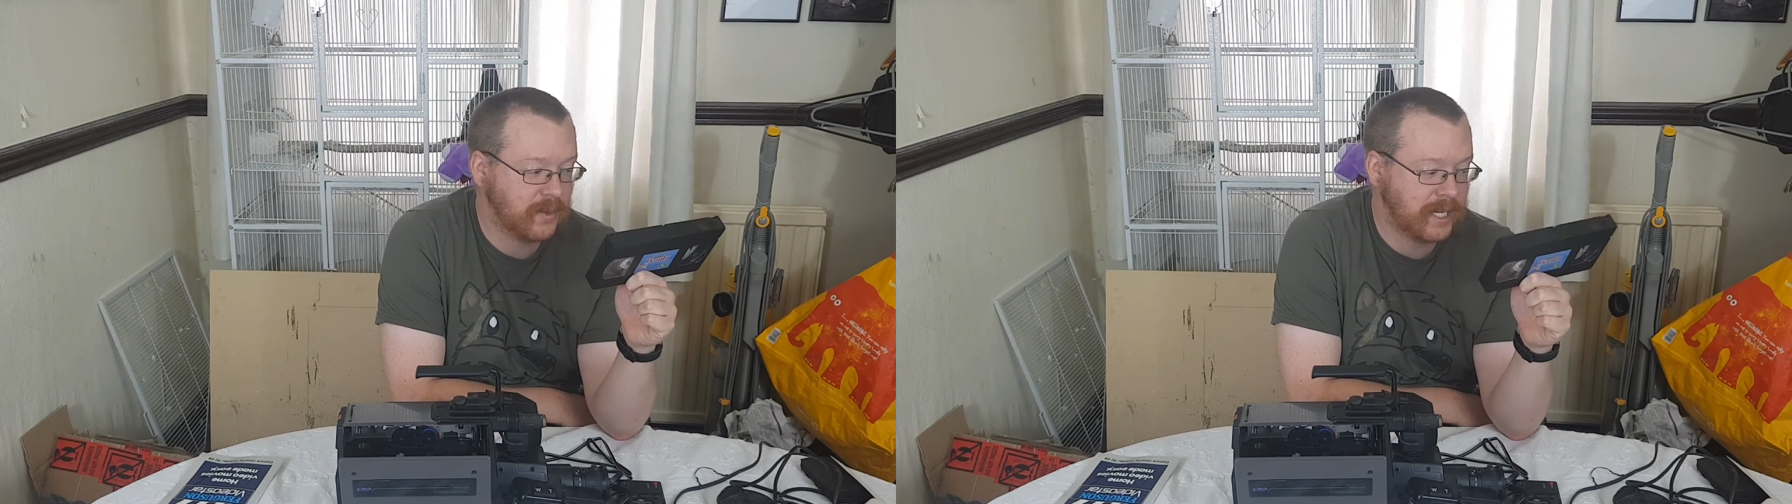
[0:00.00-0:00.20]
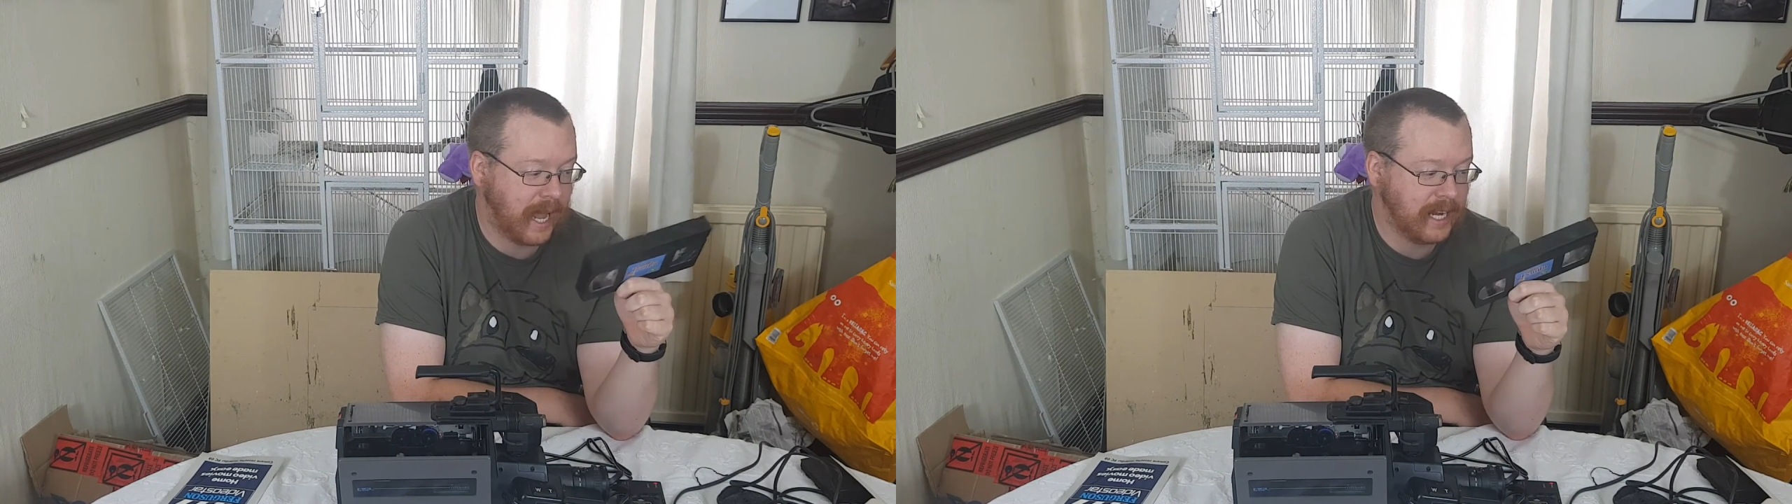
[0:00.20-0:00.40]

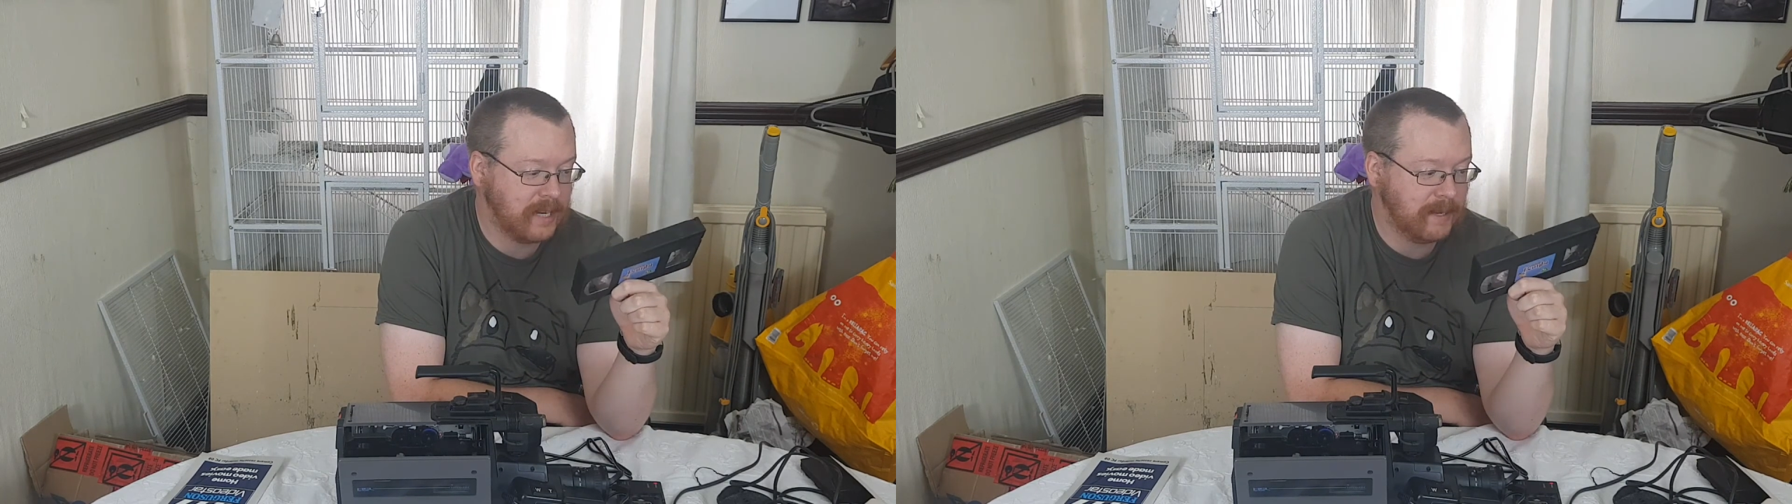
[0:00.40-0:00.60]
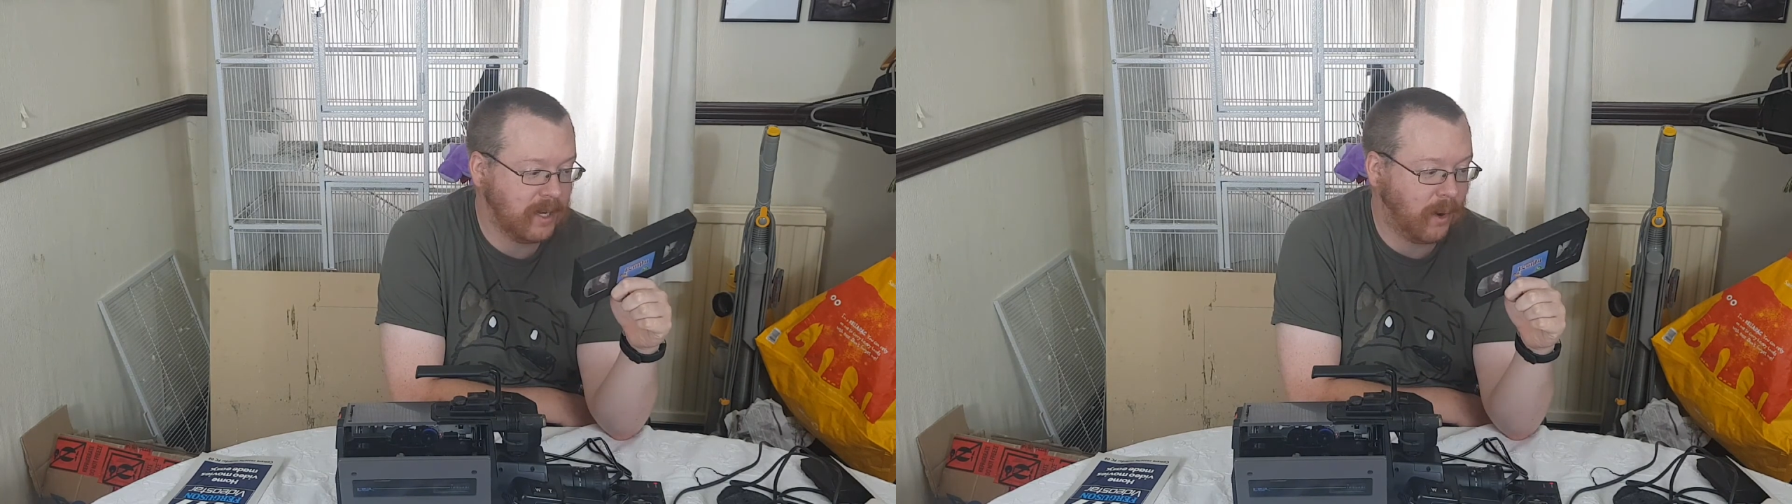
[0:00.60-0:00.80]
tend to
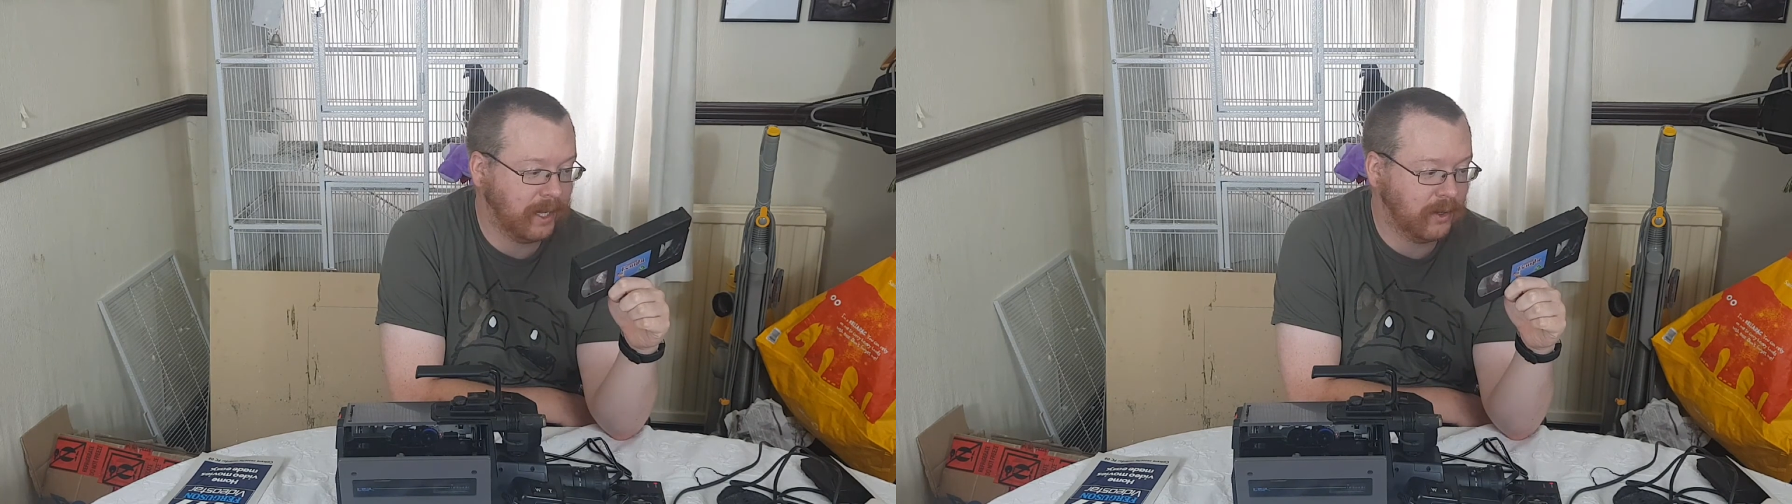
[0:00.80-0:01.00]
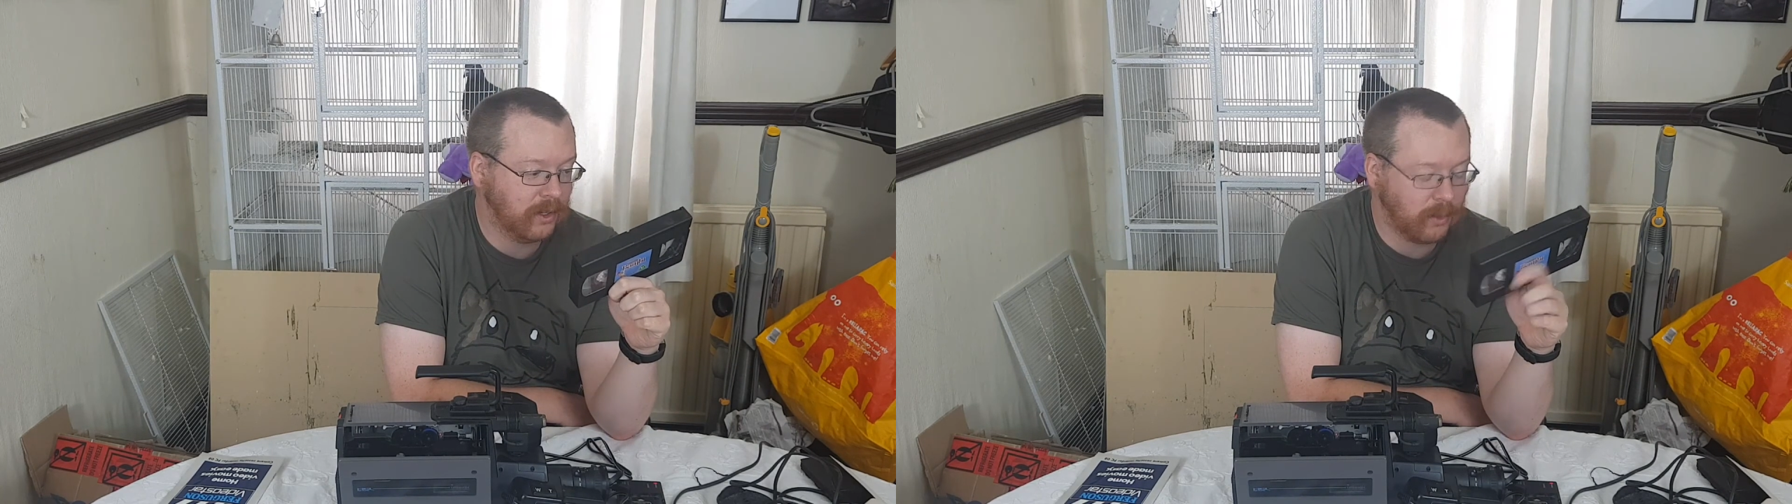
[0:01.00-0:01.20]
be quite
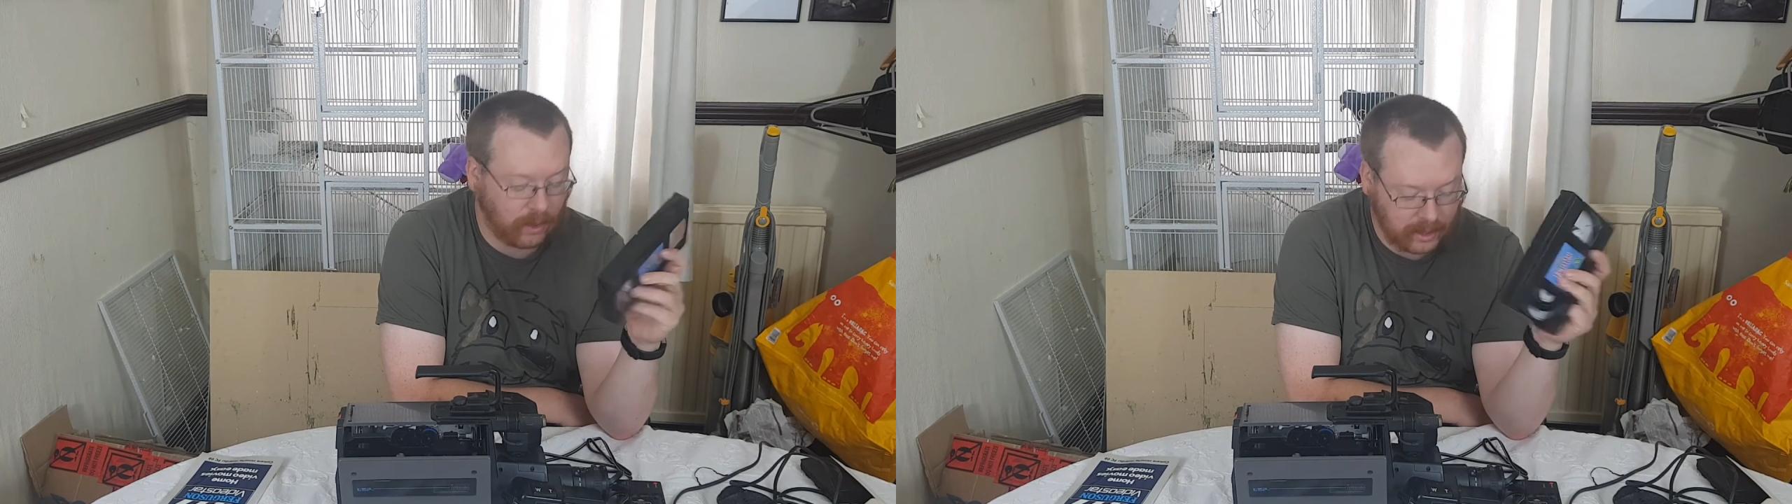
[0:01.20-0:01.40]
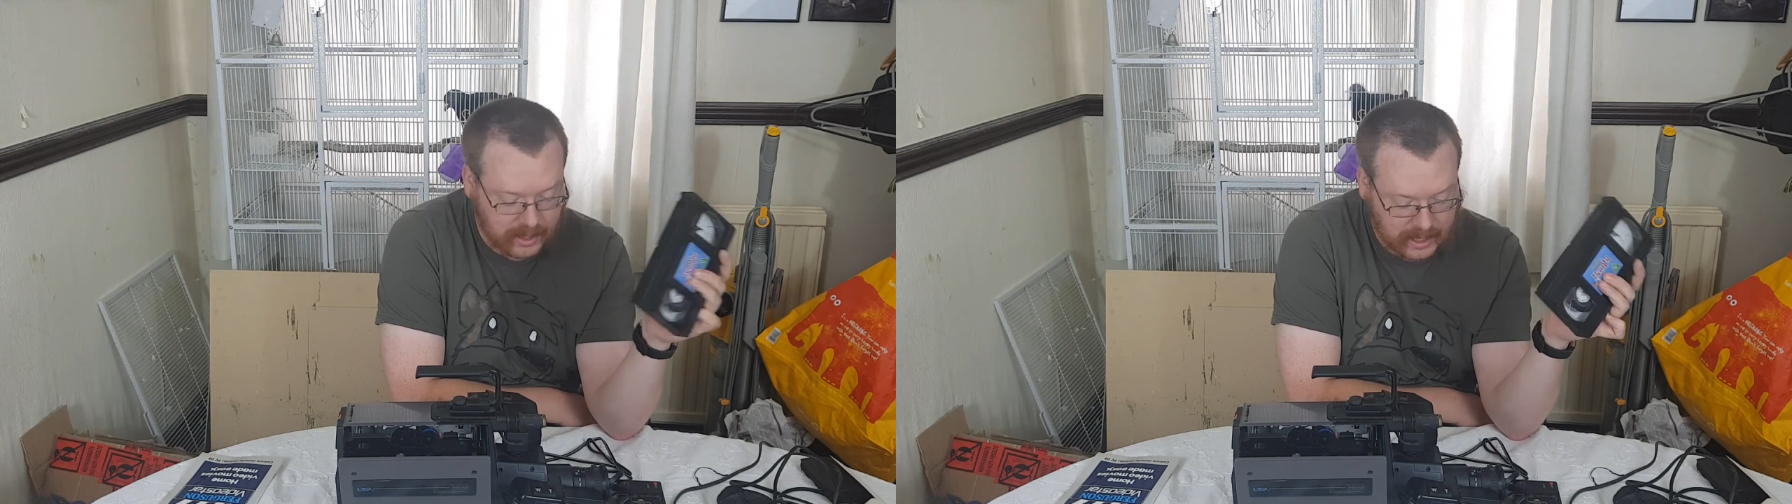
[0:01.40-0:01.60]
good
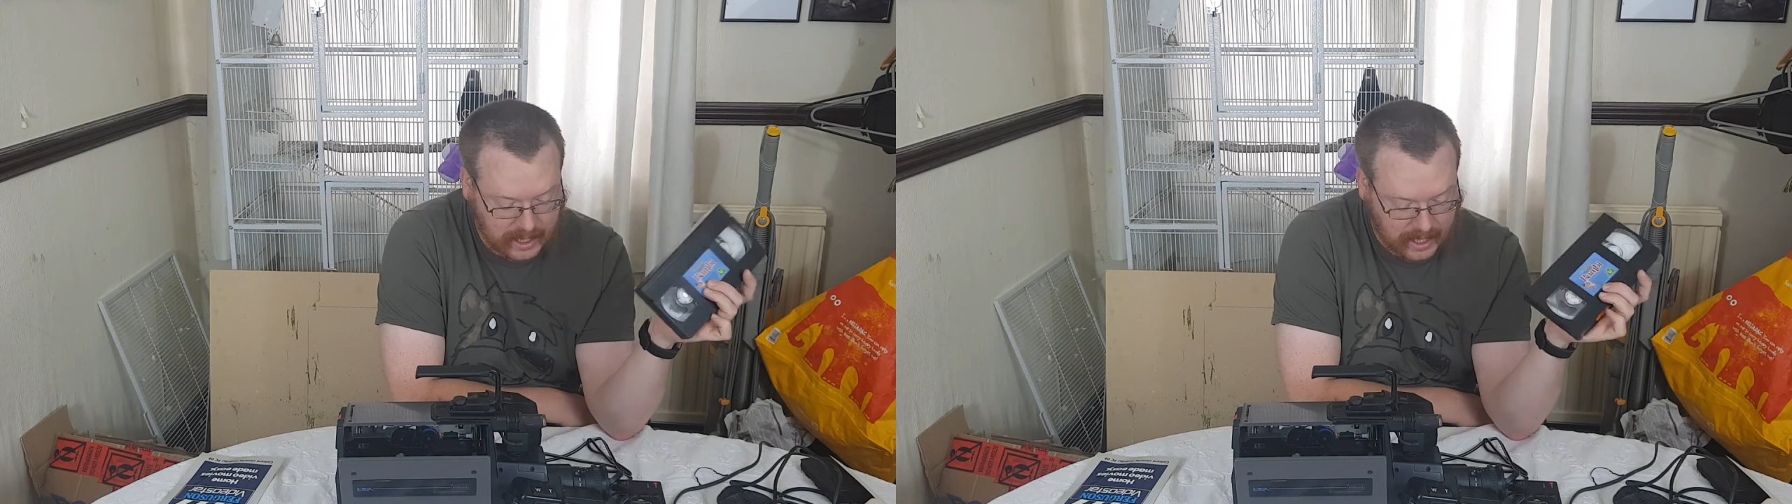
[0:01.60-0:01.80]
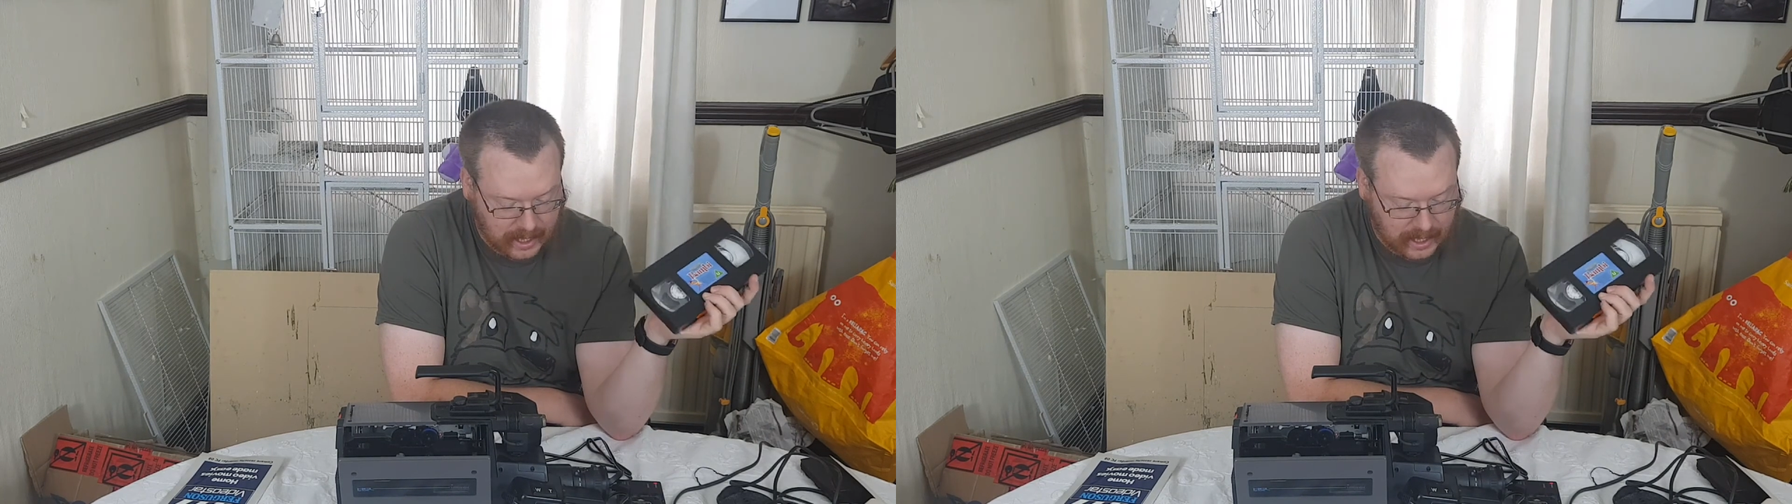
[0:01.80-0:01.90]
quality.